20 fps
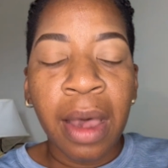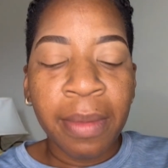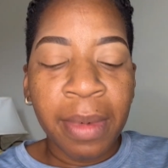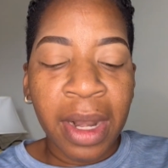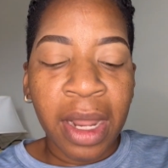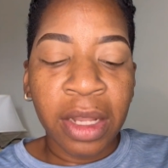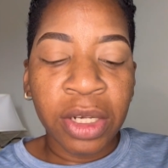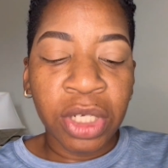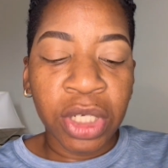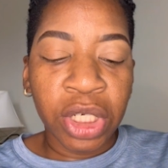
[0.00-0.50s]

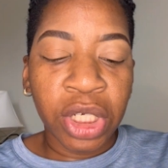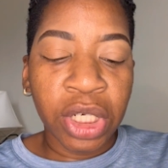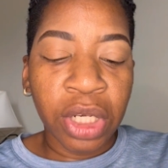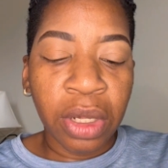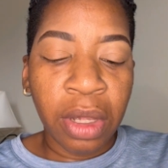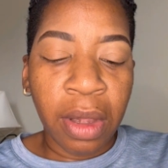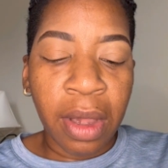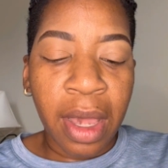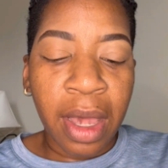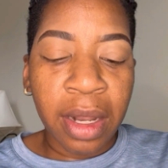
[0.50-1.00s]
I'll just show
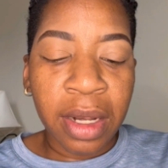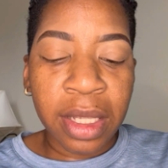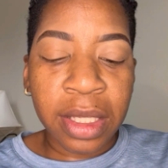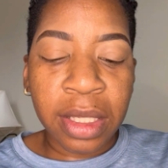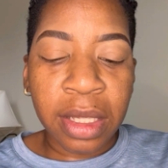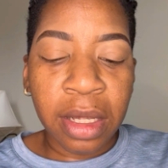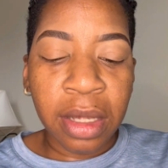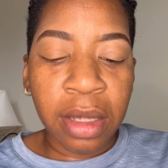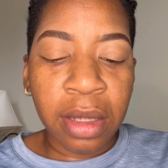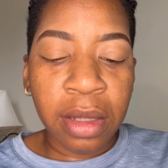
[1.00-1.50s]
you how this
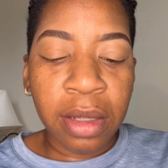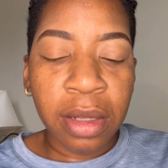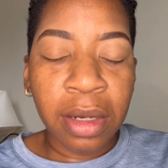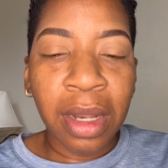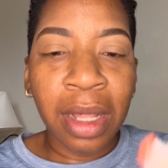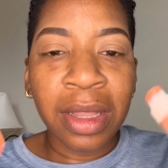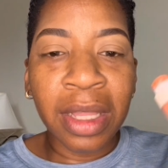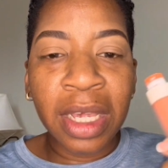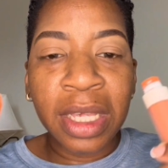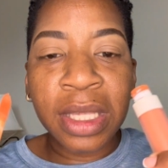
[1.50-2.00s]
looks.
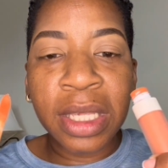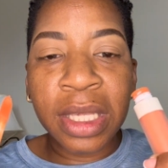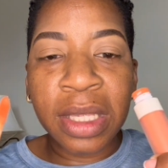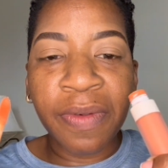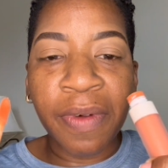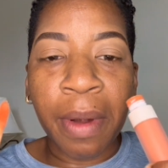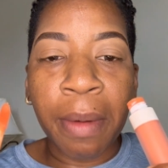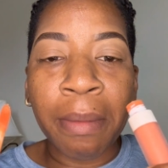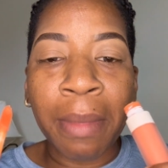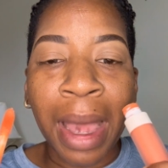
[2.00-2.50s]
Now this is
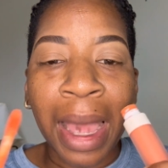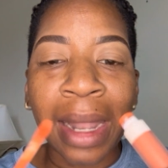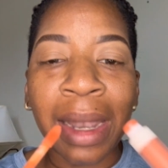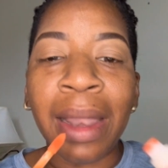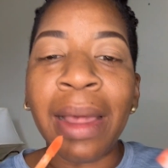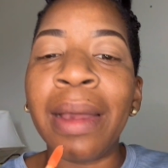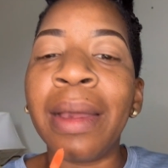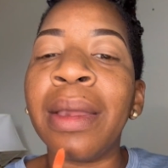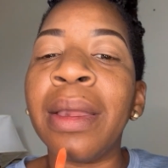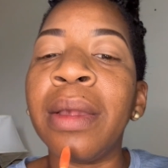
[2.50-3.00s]
from my
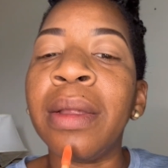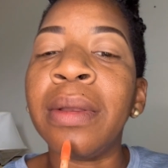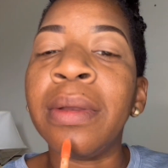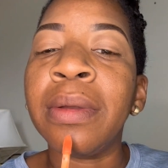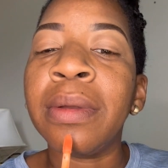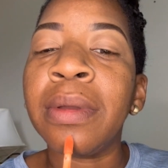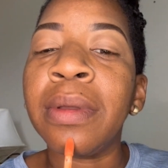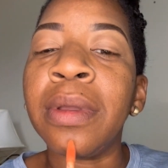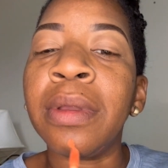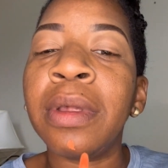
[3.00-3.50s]
line,
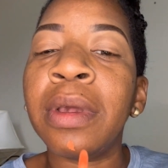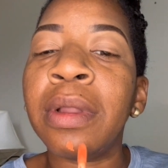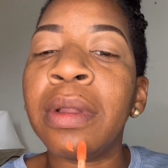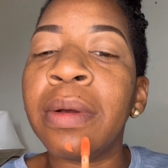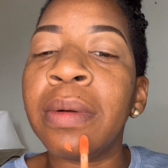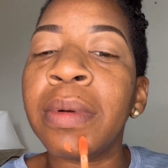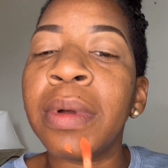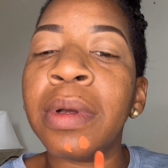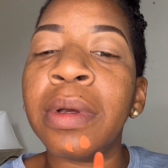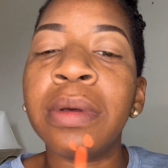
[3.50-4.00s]
Yellow
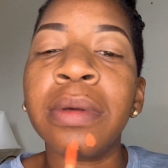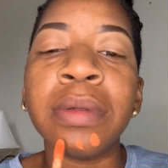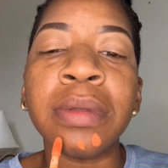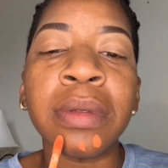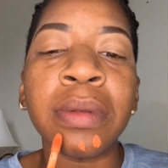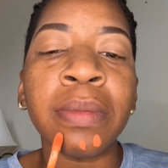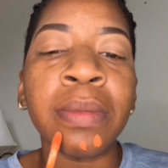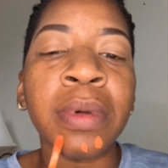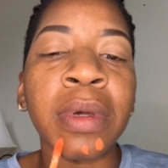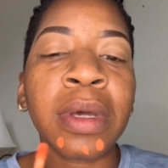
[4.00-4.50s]
Rose,
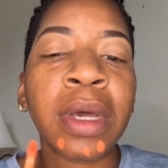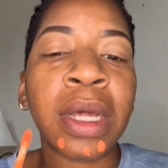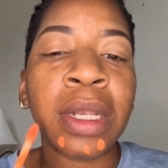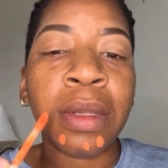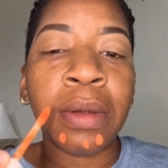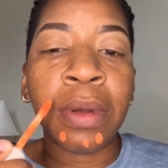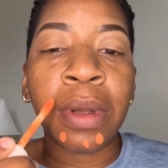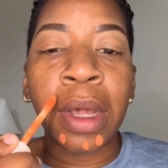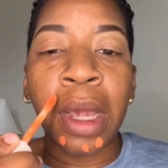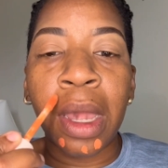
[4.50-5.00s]
but I
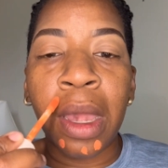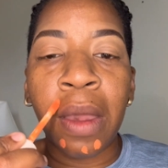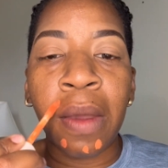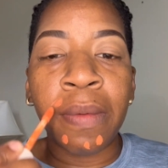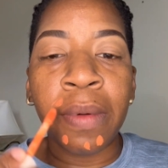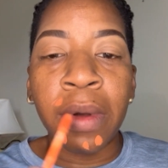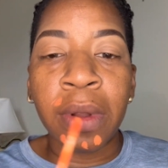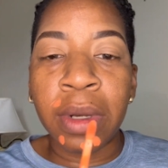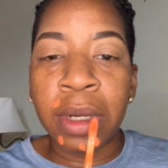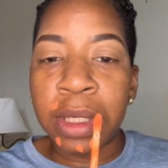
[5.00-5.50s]
do not have
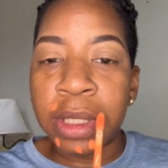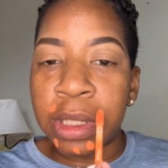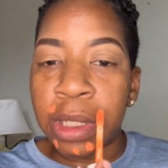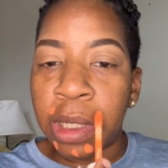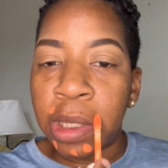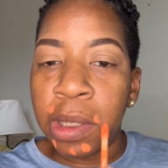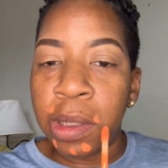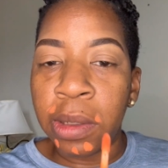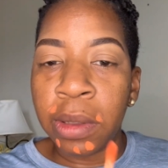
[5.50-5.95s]
it on the site.